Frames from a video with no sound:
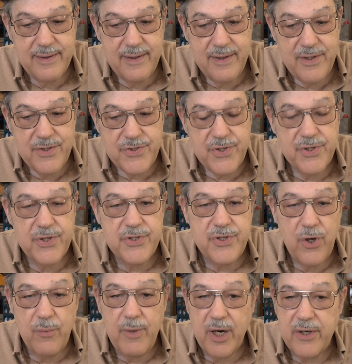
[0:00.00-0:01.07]
So there's
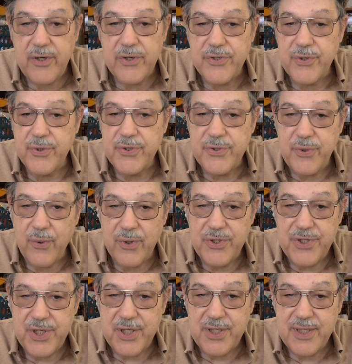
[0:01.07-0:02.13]
no markers or a score
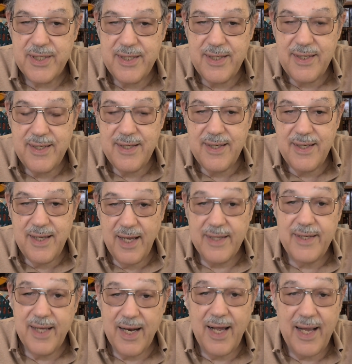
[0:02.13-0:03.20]
sheet. And
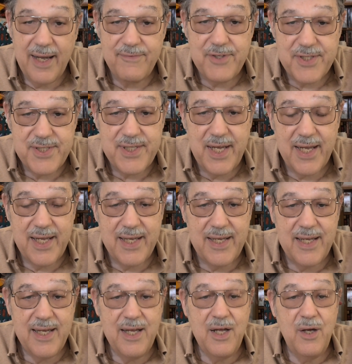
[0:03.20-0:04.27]
yet I have to say,
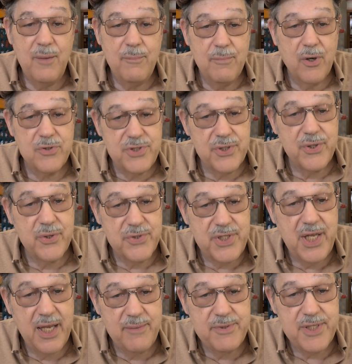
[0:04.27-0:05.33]
most of those
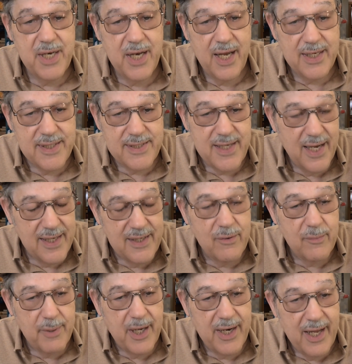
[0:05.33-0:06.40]
games that I designed, there were
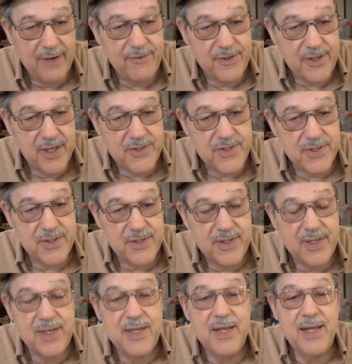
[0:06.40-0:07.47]
about half a dozen,
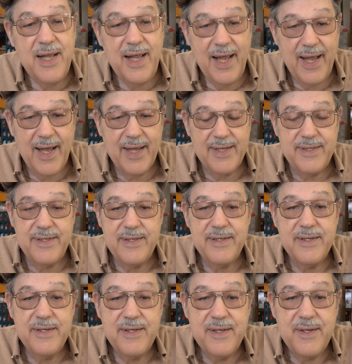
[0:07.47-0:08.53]
had
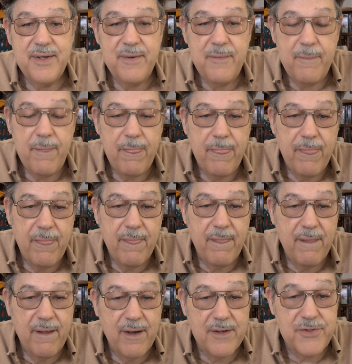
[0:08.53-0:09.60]

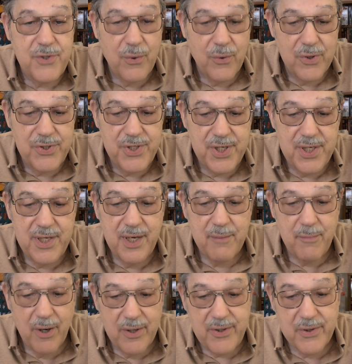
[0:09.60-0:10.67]
a score sheet and
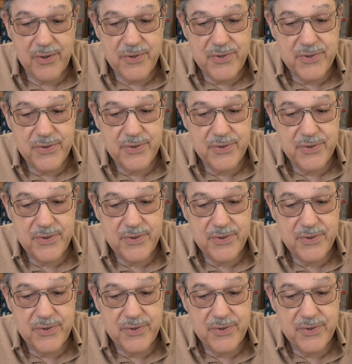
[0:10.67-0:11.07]
markers.